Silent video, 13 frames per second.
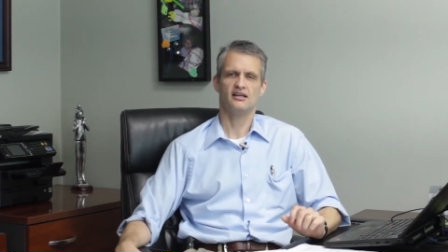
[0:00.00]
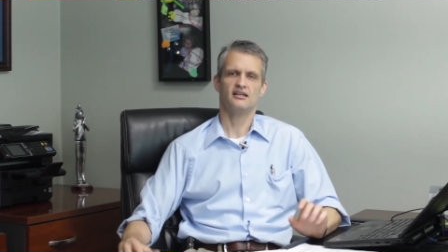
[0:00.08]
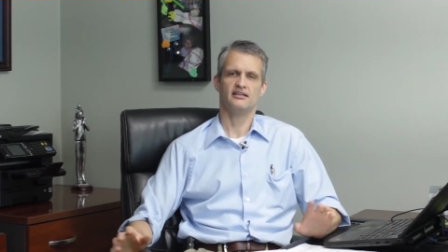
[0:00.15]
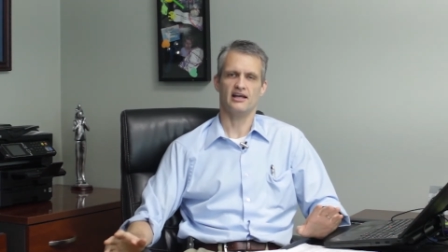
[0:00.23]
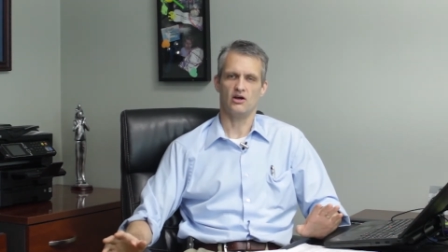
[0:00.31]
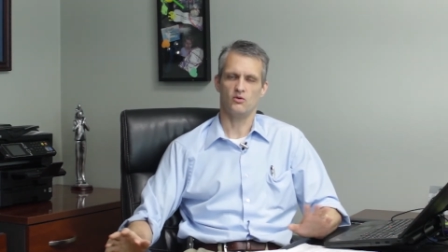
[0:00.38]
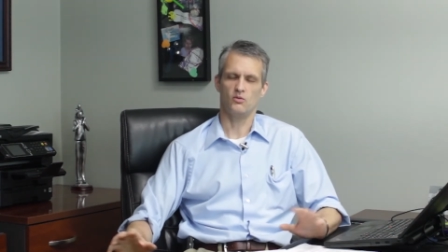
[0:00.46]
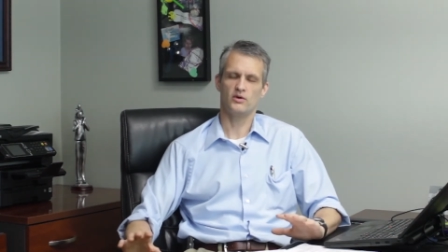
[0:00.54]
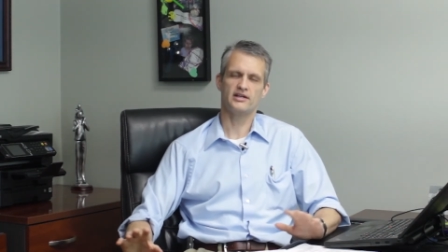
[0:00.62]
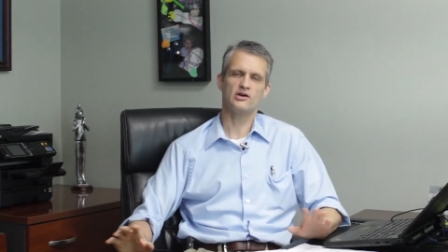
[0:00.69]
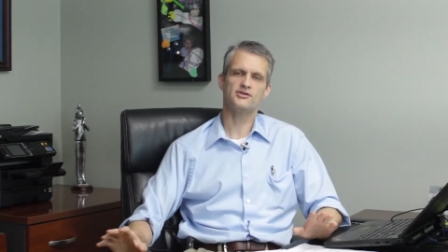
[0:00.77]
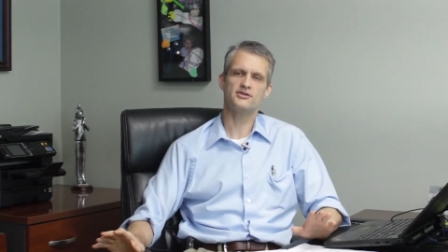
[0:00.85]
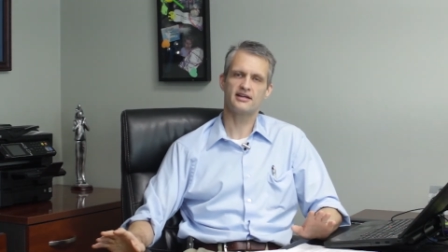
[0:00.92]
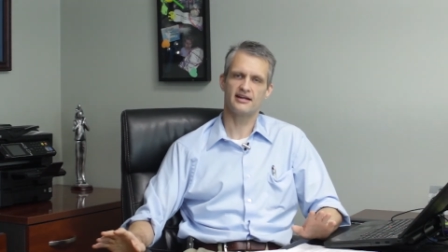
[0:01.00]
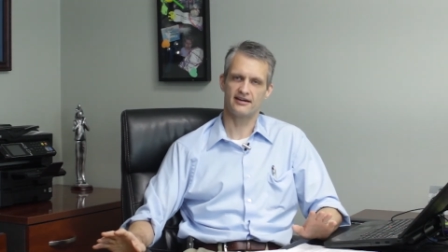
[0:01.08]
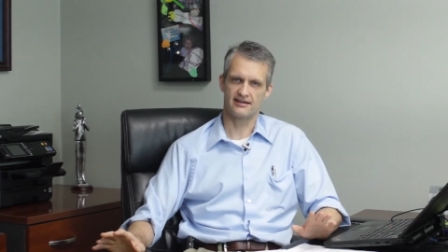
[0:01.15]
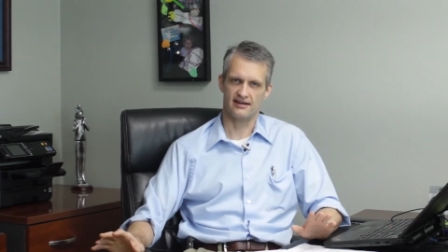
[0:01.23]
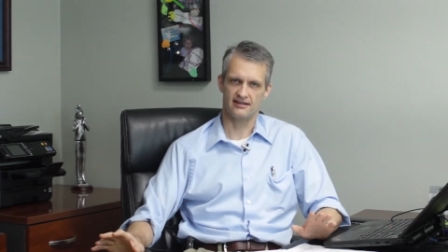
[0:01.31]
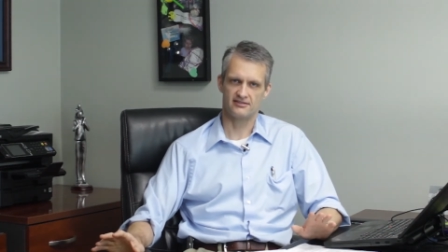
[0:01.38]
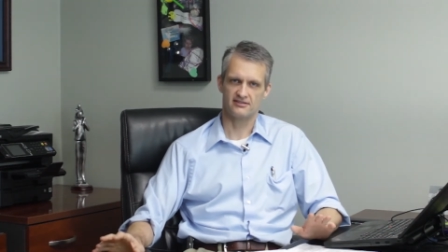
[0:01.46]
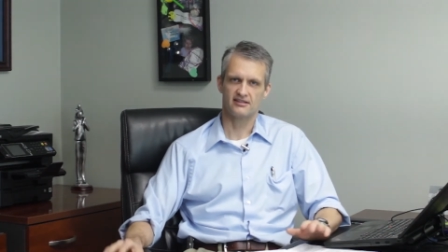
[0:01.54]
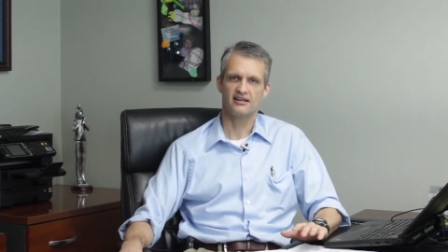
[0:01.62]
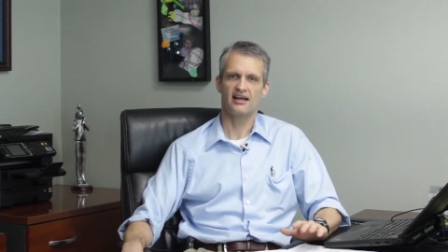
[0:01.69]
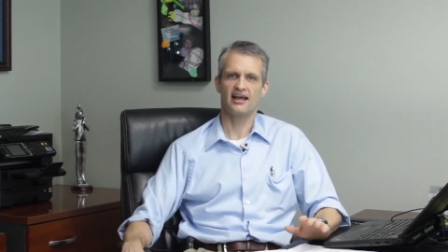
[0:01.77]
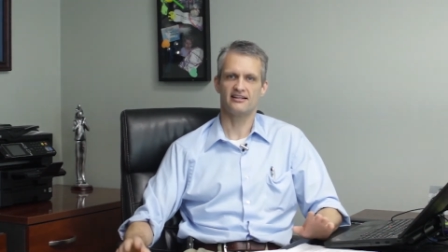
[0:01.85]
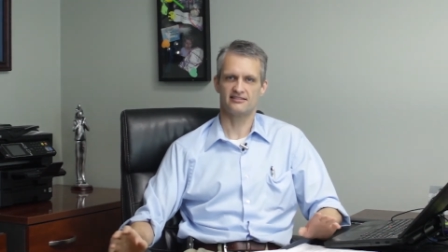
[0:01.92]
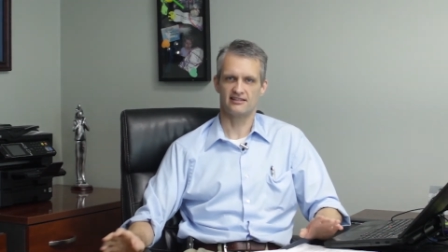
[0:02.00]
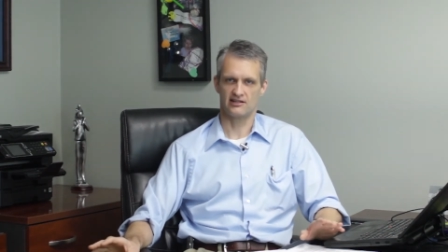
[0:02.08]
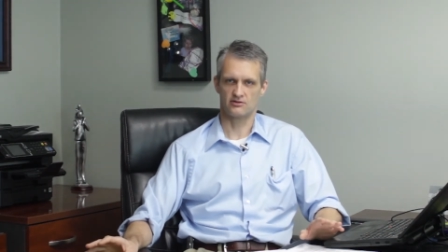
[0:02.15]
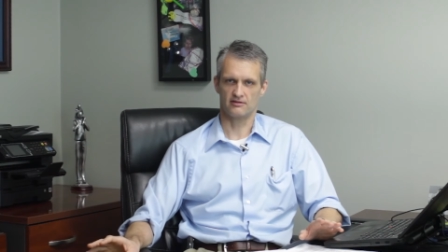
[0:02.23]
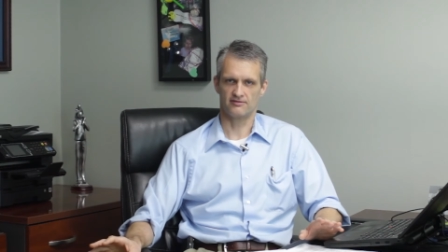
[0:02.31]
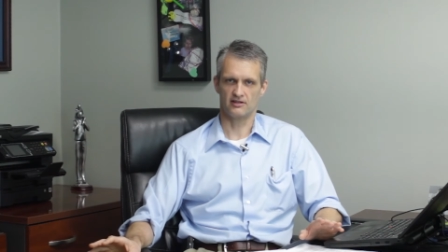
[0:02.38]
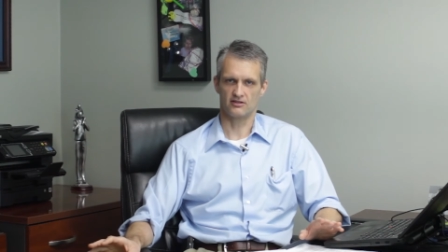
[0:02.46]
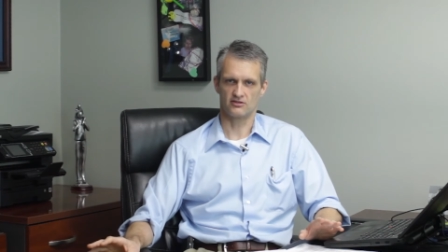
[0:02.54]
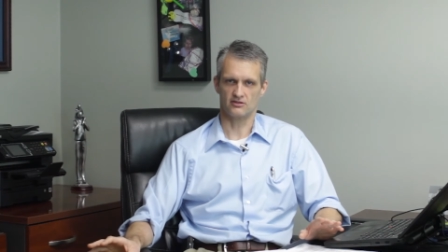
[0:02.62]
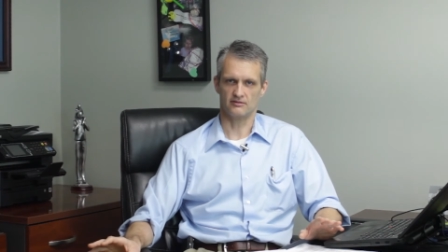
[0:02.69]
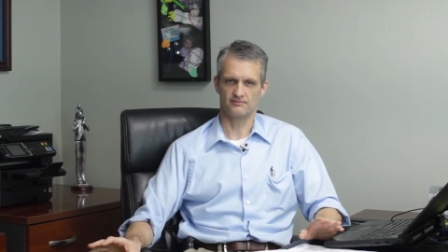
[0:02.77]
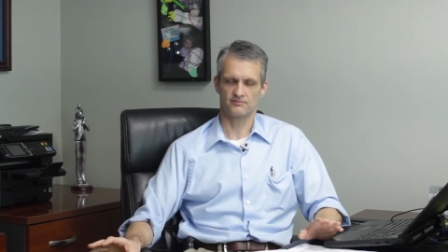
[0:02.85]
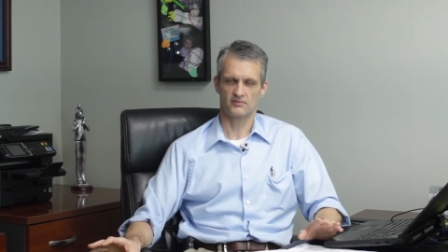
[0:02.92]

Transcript: No, we don't do haircuts at Sanctuary Functional.